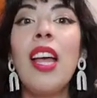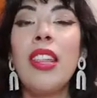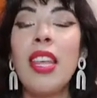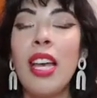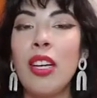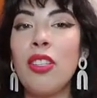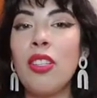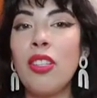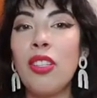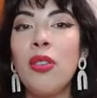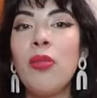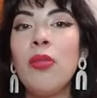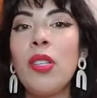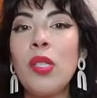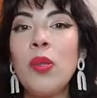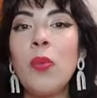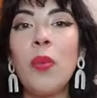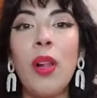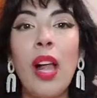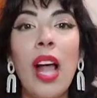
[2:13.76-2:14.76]
that your
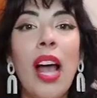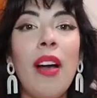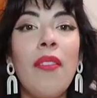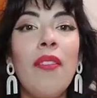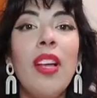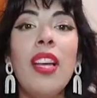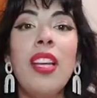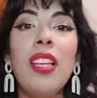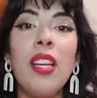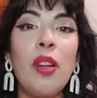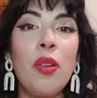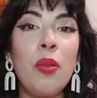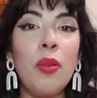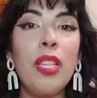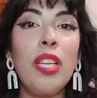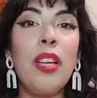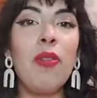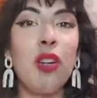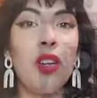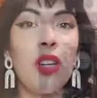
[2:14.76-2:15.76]
students will have not
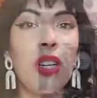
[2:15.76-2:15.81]
only of your